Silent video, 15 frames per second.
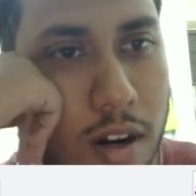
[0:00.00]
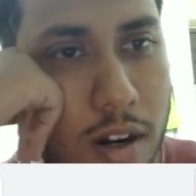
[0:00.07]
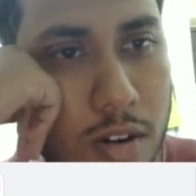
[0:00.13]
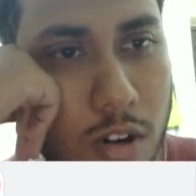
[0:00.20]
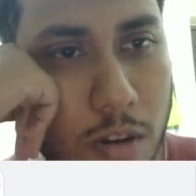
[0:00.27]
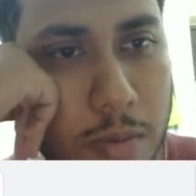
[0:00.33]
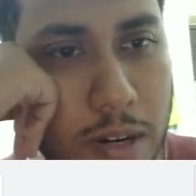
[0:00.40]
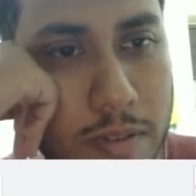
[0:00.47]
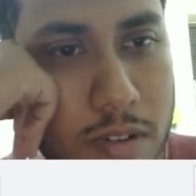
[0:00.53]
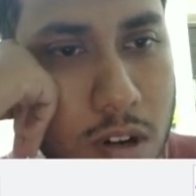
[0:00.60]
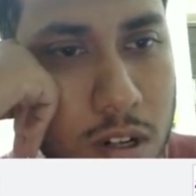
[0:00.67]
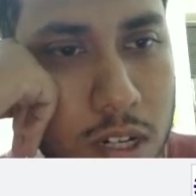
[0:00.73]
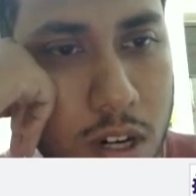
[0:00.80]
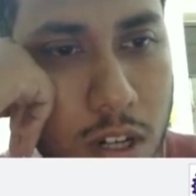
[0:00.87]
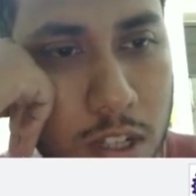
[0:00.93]
top left
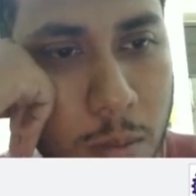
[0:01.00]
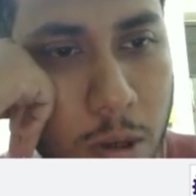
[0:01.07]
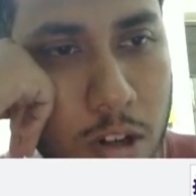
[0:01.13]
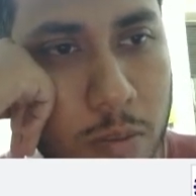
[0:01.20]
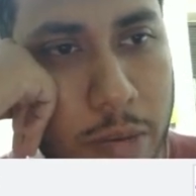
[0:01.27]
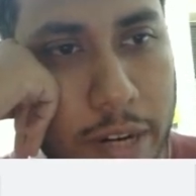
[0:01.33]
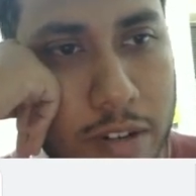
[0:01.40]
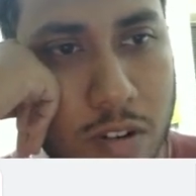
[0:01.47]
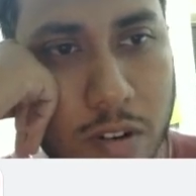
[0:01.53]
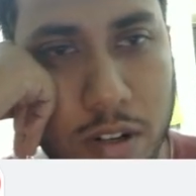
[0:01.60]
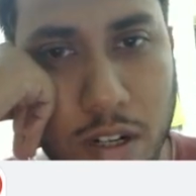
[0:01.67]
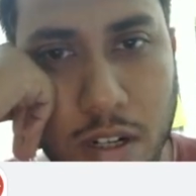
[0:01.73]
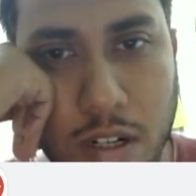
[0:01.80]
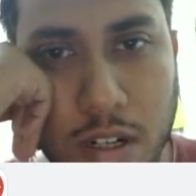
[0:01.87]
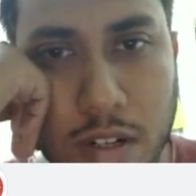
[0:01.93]
corner or the bottom right
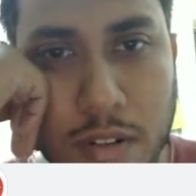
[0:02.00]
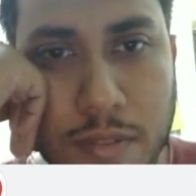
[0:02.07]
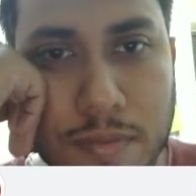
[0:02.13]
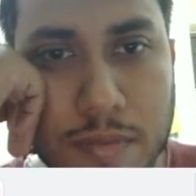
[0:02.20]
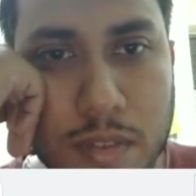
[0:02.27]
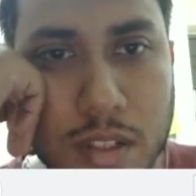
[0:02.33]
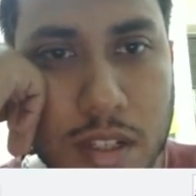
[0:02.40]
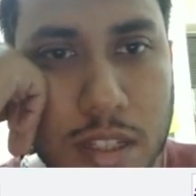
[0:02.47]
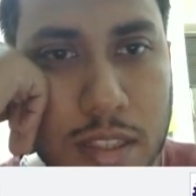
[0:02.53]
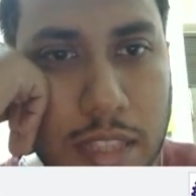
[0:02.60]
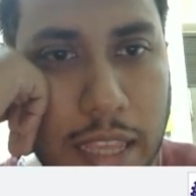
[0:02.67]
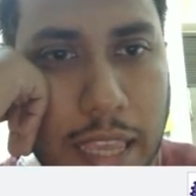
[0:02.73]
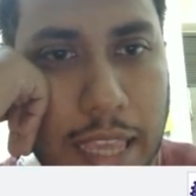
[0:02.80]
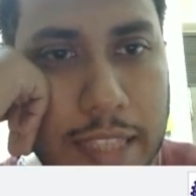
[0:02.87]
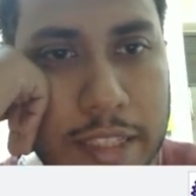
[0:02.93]
corner.
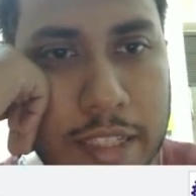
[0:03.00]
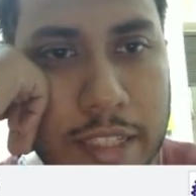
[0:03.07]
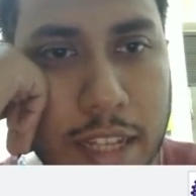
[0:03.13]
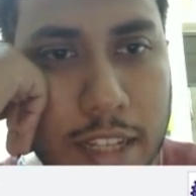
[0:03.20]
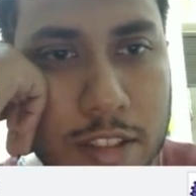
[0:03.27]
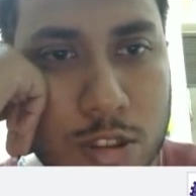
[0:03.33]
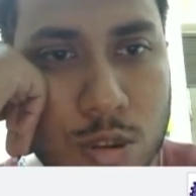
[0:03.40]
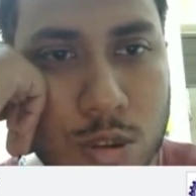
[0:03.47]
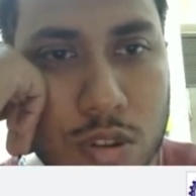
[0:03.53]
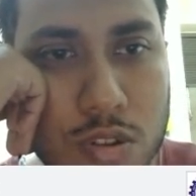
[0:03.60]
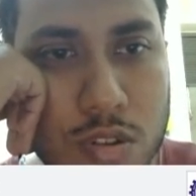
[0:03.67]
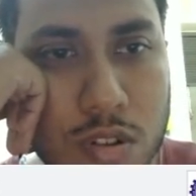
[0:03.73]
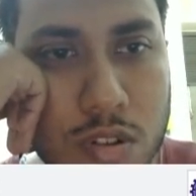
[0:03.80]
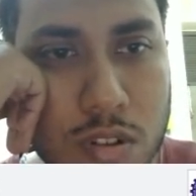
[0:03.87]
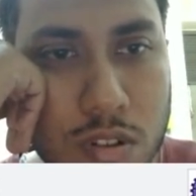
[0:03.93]
The agent can
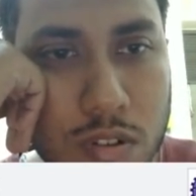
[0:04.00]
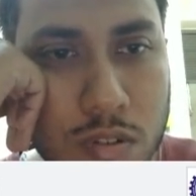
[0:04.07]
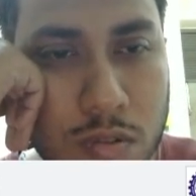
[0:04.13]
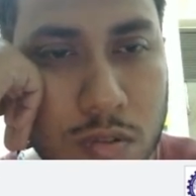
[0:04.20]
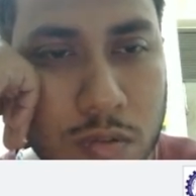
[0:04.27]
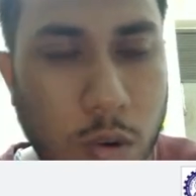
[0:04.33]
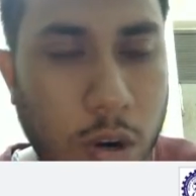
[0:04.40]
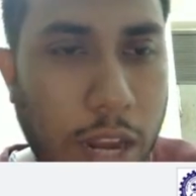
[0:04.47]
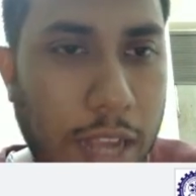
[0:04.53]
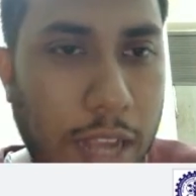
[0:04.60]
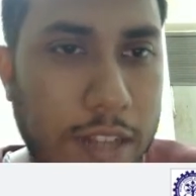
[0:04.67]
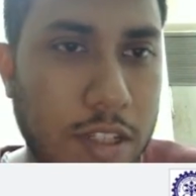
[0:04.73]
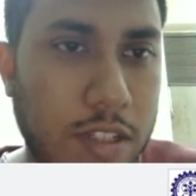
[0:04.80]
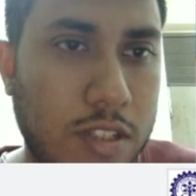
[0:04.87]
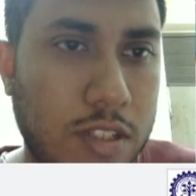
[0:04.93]
choose 4
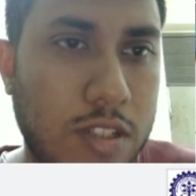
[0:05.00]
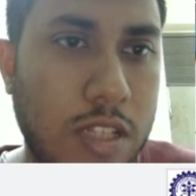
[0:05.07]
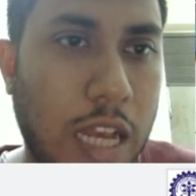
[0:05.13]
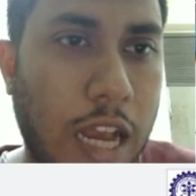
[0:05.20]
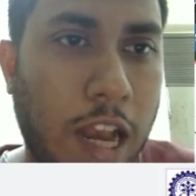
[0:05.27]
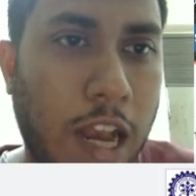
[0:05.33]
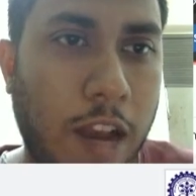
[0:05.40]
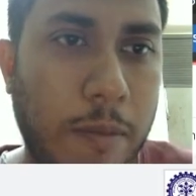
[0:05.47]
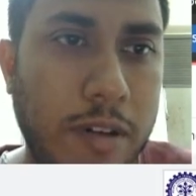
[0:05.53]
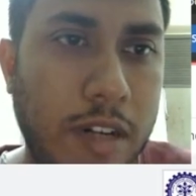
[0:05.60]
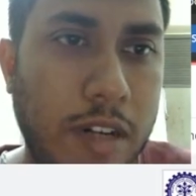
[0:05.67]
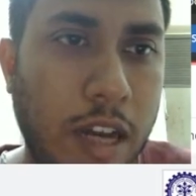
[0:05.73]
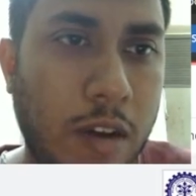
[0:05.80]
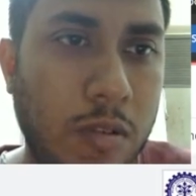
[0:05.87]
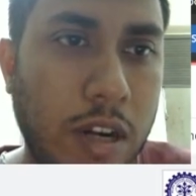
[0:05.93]
actions: up,
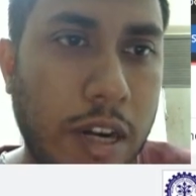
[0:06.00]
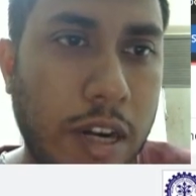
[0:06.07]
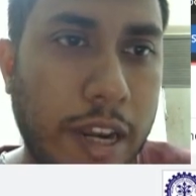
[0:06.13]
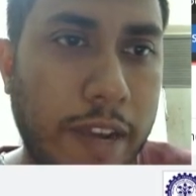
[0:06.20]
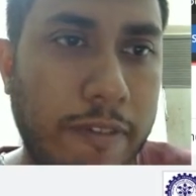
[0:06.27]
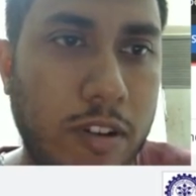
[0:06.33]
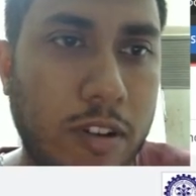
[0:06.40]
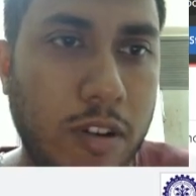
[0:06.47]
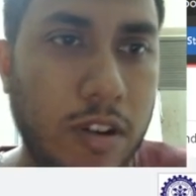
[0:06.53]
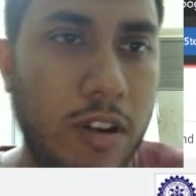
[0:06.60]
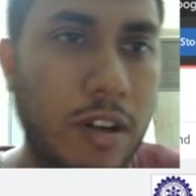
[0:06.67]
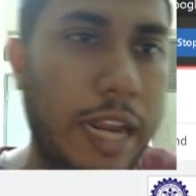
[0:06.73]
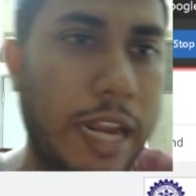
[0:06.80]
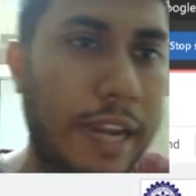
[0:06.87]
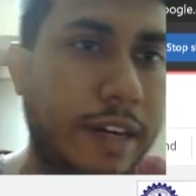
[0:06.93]
down, left, or
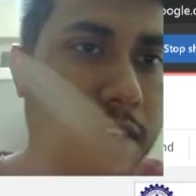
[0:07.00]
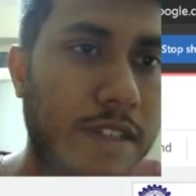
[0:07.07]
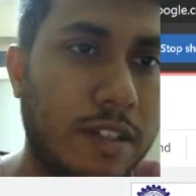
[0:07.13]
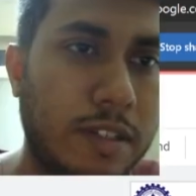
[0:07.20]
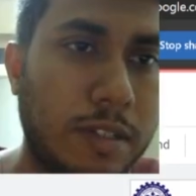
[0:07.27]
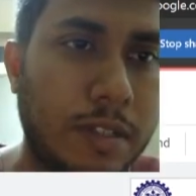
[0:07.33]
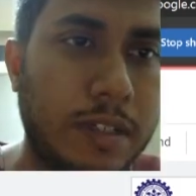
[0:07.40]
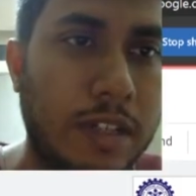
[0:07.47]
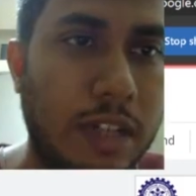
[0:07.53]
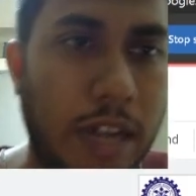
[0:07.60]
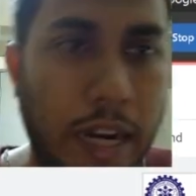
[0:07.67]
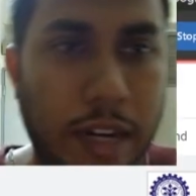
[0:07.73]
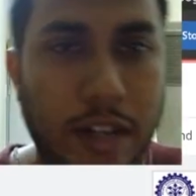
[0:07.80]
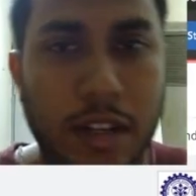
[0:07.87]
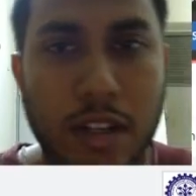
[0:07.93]
right.
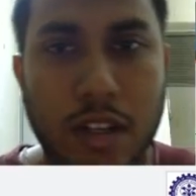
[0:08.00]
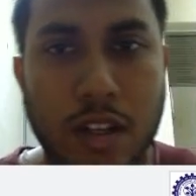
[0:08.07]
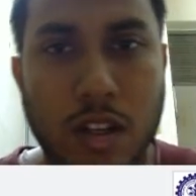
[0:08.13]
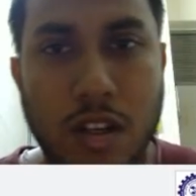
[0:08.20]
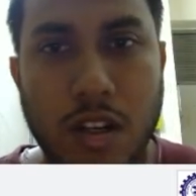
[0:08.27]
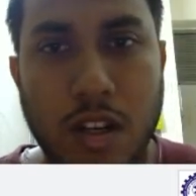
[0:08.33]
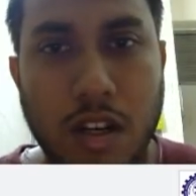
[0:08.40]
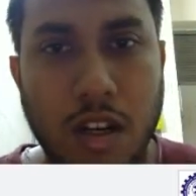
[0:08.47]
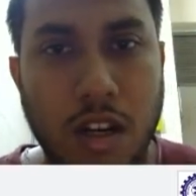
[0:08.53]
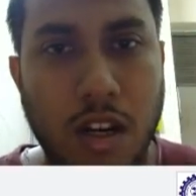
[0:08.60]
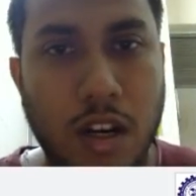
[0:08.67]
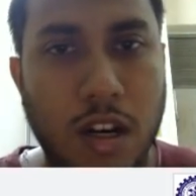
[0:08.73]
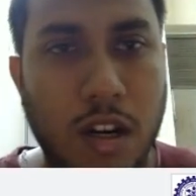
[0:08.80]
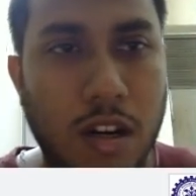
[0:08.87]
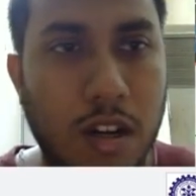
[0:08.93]
Right.
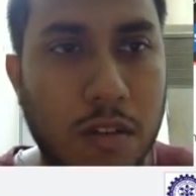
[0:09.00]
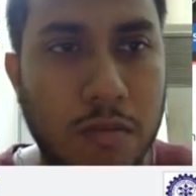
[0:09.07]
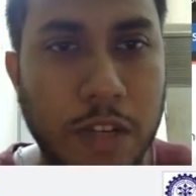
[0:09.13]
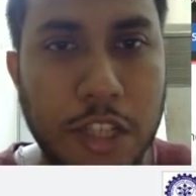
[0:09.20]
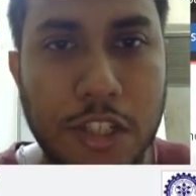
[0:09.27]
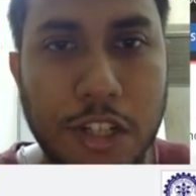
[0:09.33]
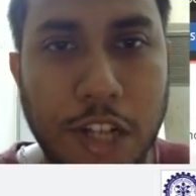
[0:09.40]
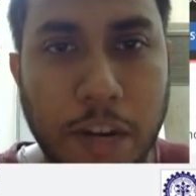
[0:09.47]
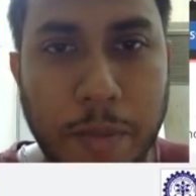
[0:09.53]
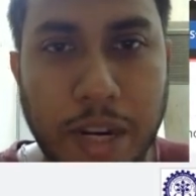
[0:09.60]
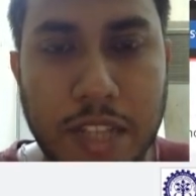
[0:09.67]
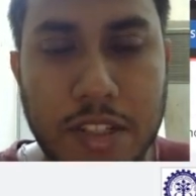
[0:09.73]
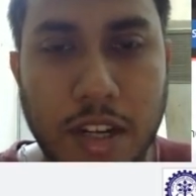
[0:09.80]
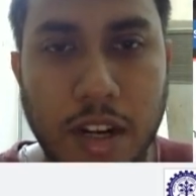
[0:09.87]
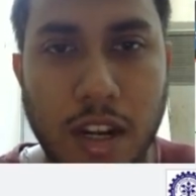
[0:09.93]
Which
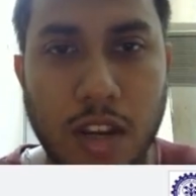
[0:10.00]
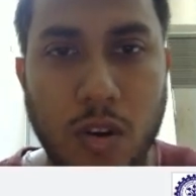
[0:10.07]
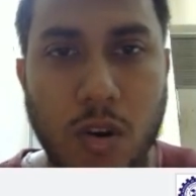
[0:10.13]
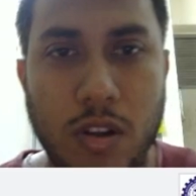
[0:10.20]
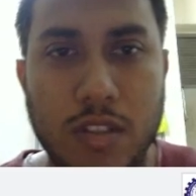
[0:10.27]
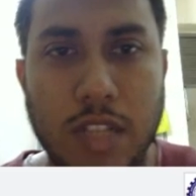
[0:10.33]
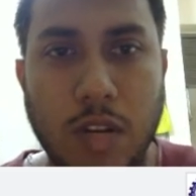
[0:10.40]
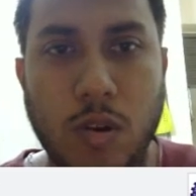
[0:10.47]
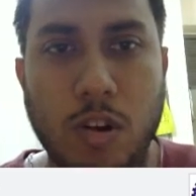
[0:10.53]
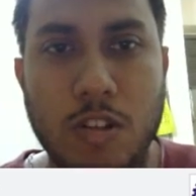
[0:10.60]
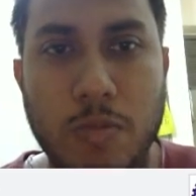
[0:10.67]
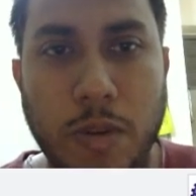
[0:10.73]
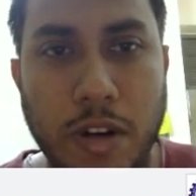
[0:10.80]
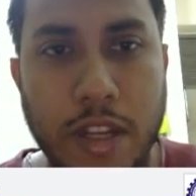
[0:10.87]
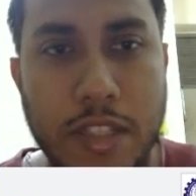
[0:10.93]
deterministically cause the
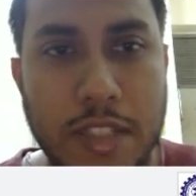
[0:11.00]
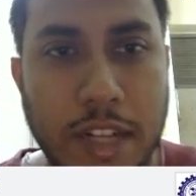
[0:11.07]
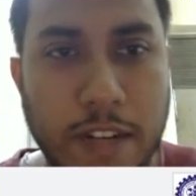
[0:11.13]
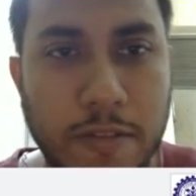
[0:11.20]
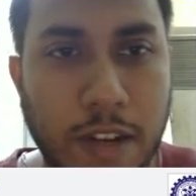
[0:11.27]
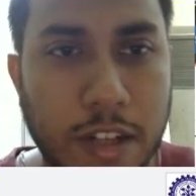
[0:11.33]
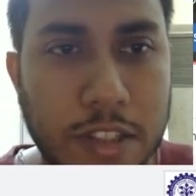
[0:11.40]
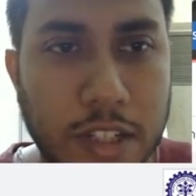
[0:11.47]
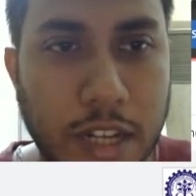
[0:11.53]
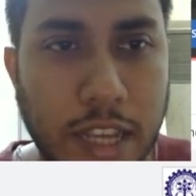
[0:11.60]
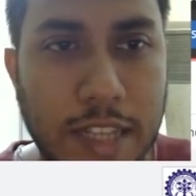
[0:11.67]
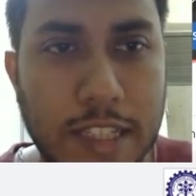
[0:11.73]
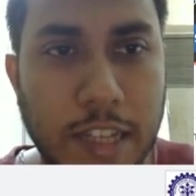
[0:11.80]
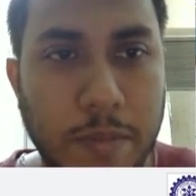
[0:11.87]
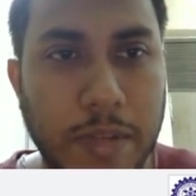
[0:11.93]
corresponding state function,
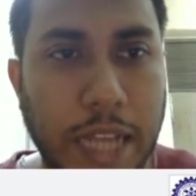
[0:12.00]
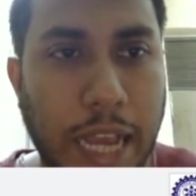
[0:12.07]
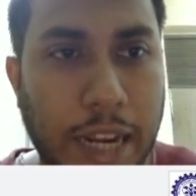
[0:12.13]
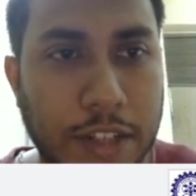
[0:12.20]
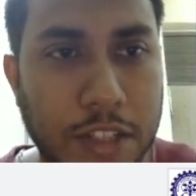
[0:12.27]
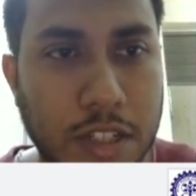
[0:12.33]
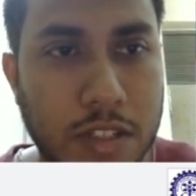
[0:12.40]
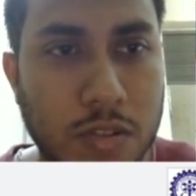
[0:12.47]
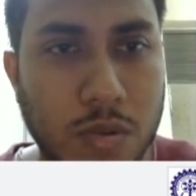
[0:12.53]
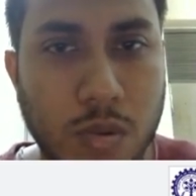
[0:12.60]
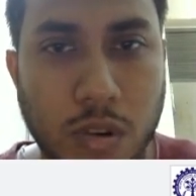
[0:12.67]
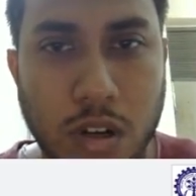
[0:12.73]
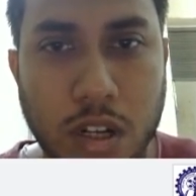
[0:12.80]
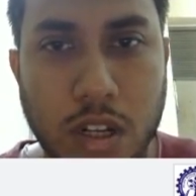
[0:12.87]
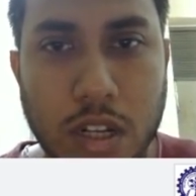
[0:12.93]
except the actions
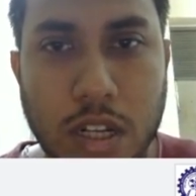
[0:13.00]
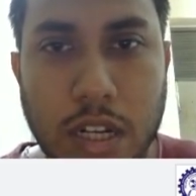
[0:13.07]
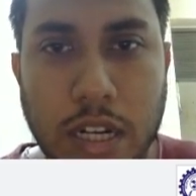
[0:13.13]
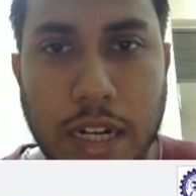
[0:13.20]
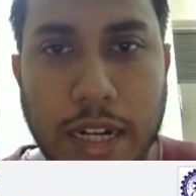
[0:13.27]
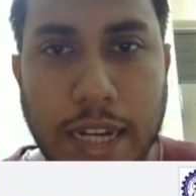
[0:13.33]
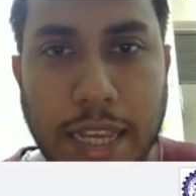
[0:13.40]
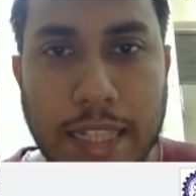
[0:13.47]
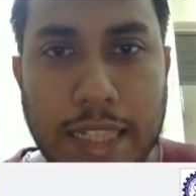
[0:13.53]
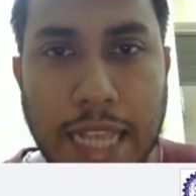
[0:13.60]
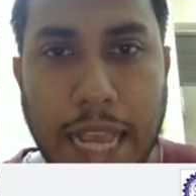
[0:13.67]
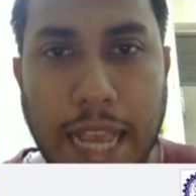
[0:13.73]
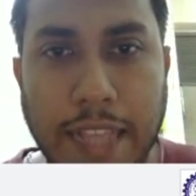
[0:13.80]
would take the